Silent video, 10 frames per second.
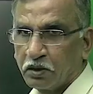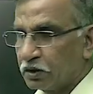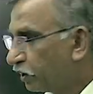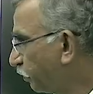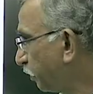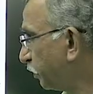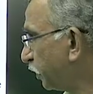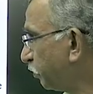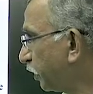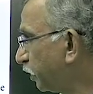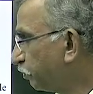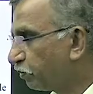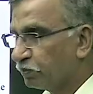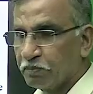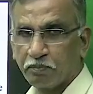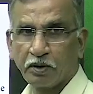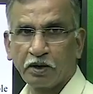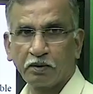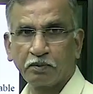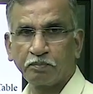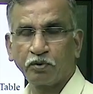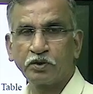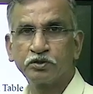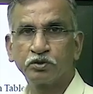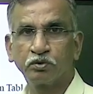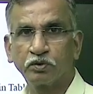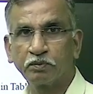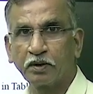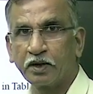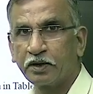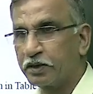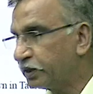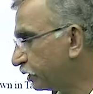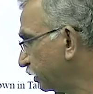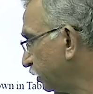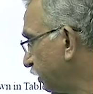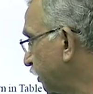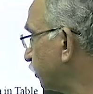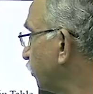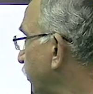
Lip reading: If I multiply it by 0.01 by 100, it will